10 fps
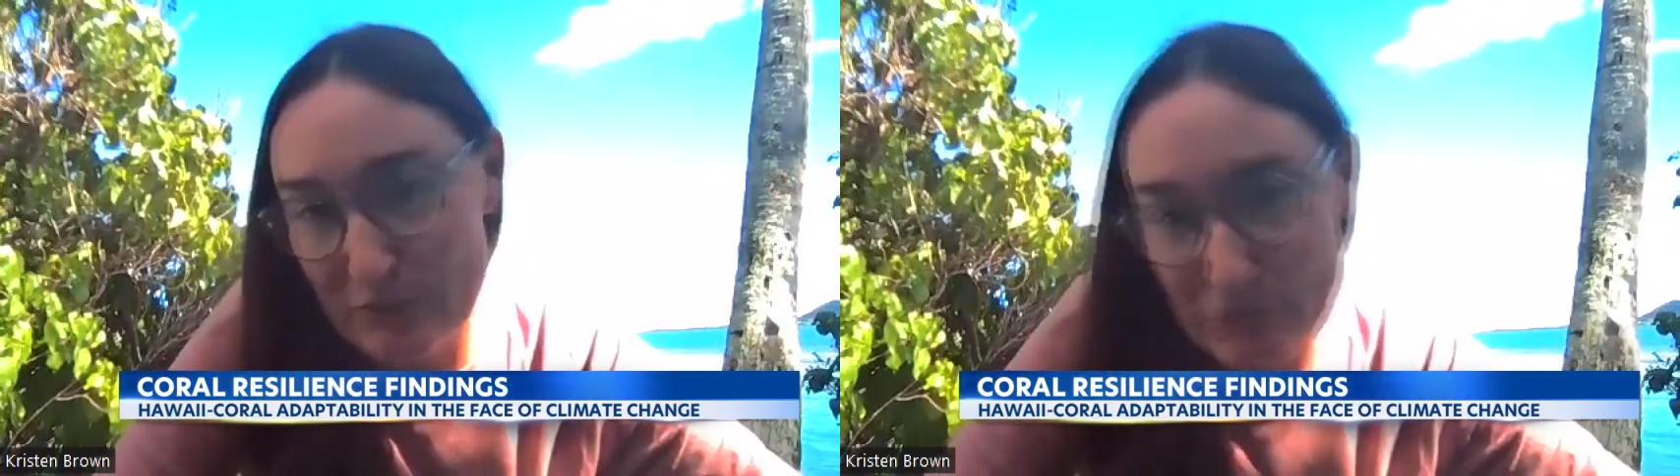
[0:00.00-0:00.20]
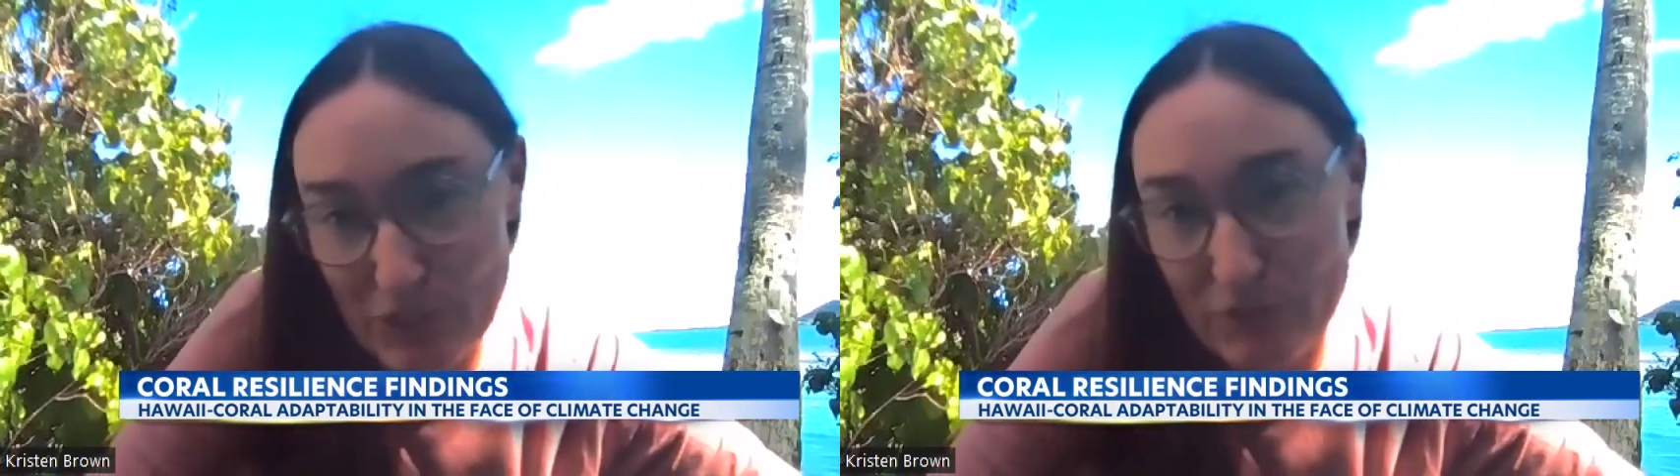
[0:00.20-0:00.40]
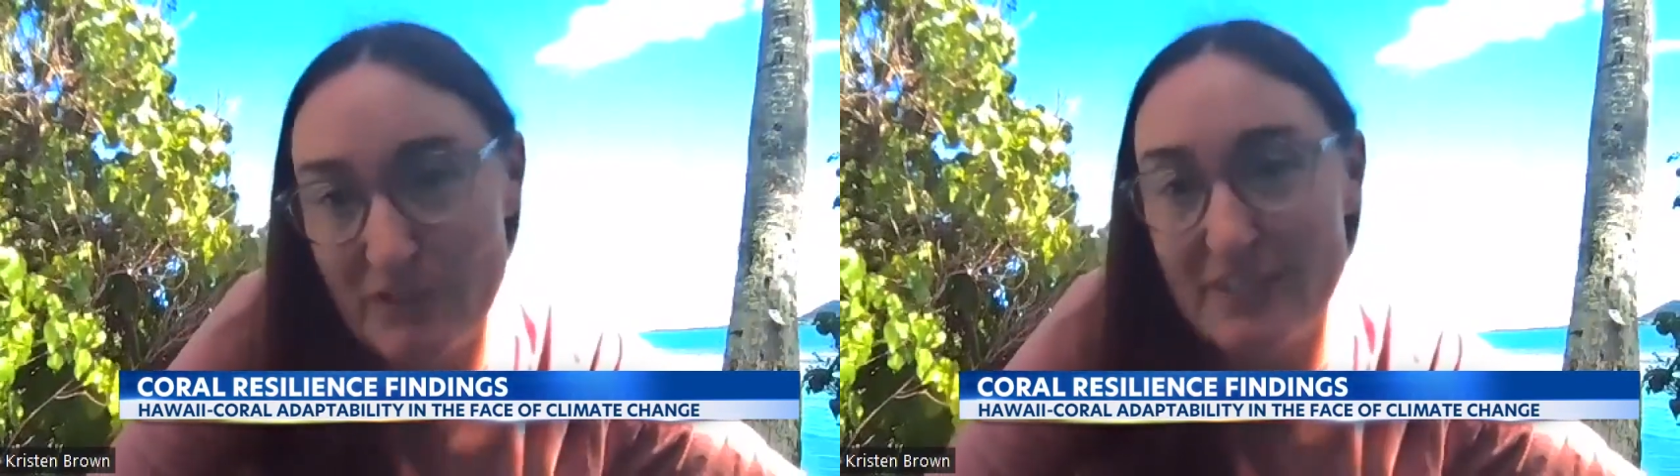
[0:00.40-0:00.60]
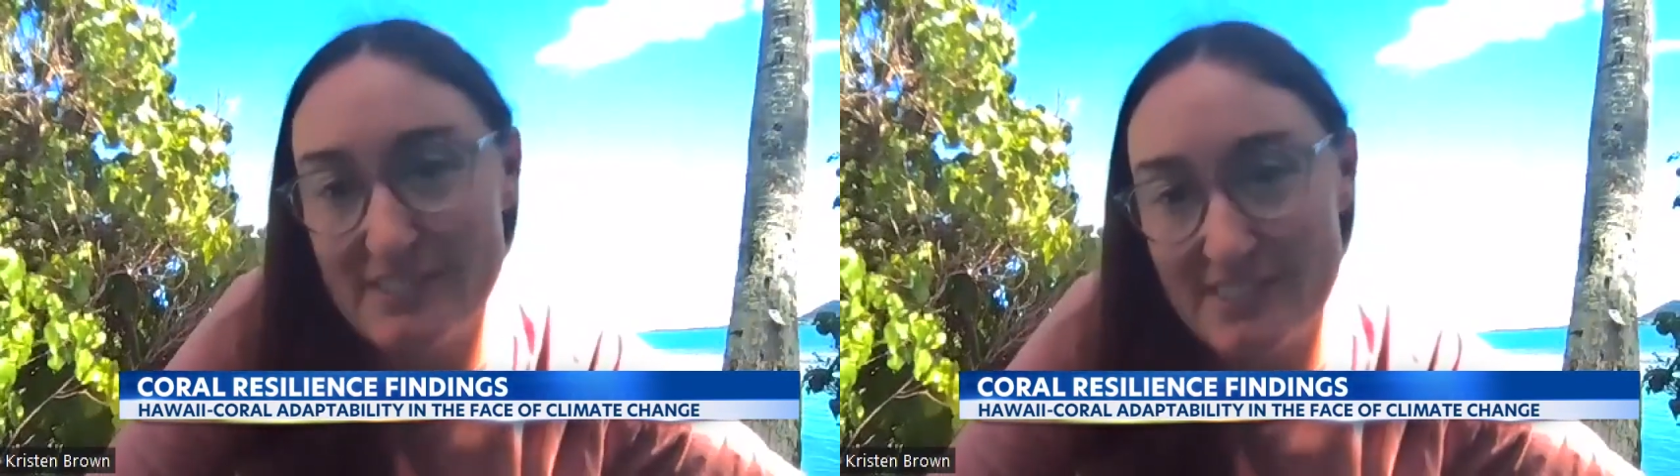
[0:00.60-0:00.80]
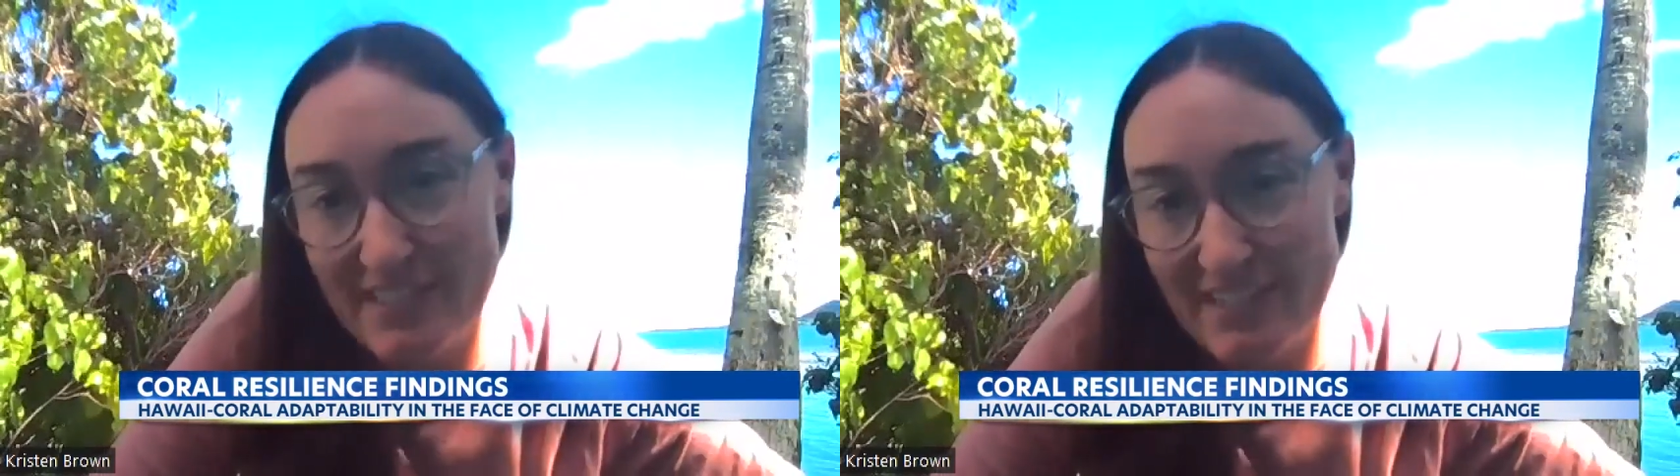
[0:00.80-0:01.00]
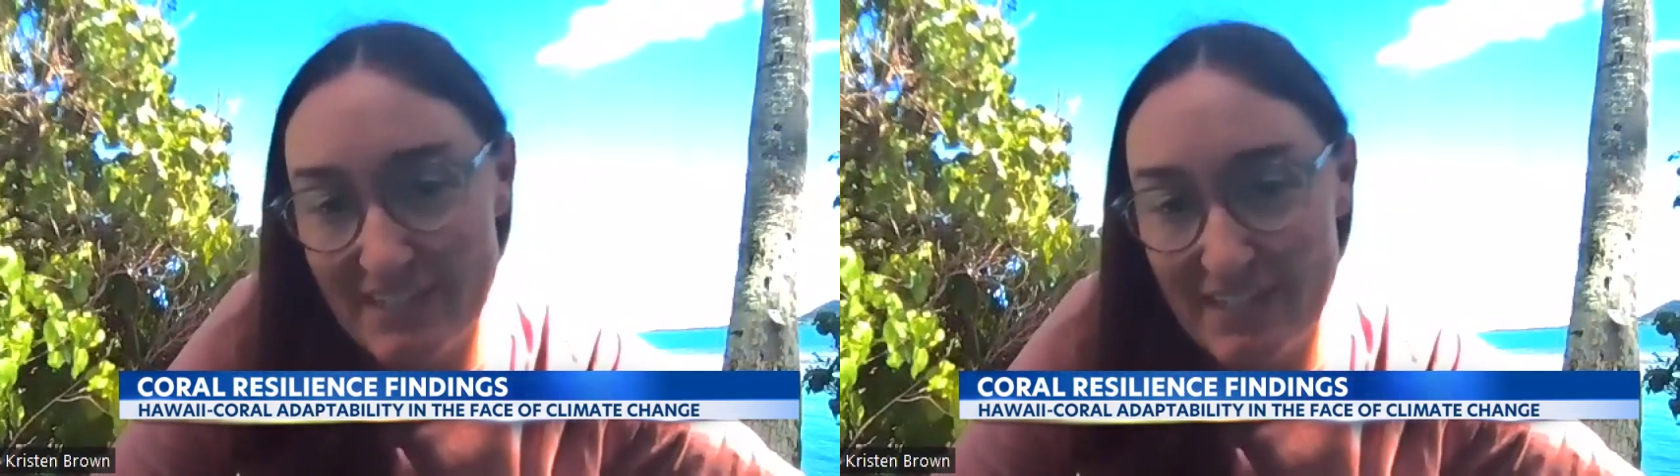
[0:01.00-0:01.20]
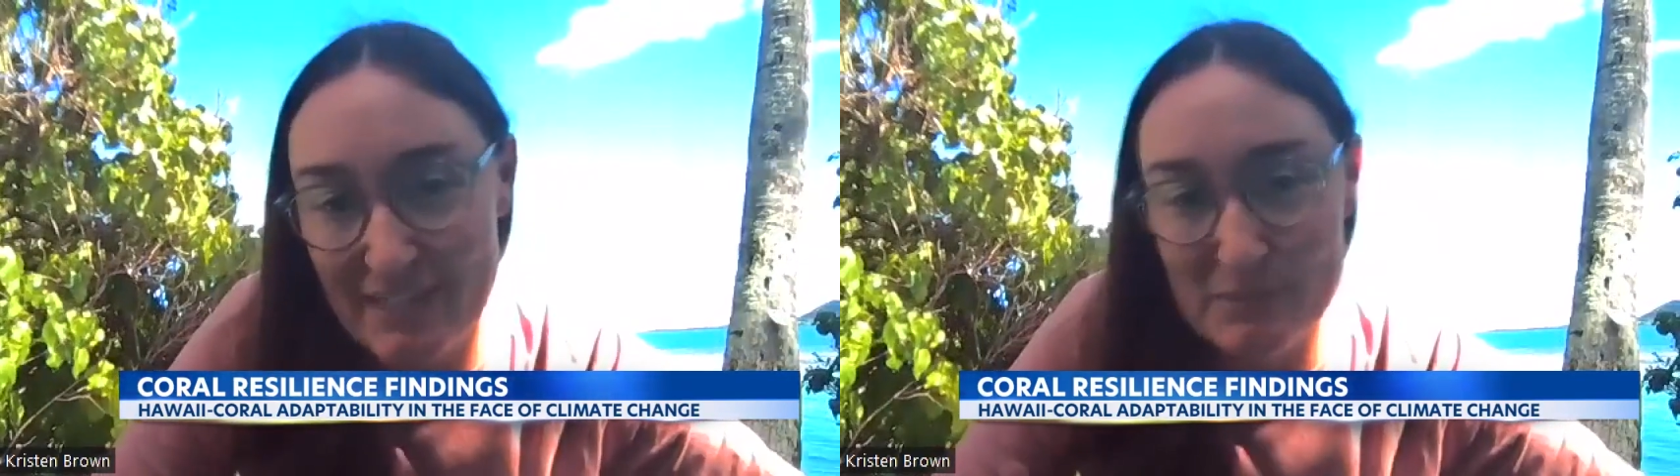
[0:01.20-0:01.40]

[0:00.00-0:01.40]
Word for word: showed this in um,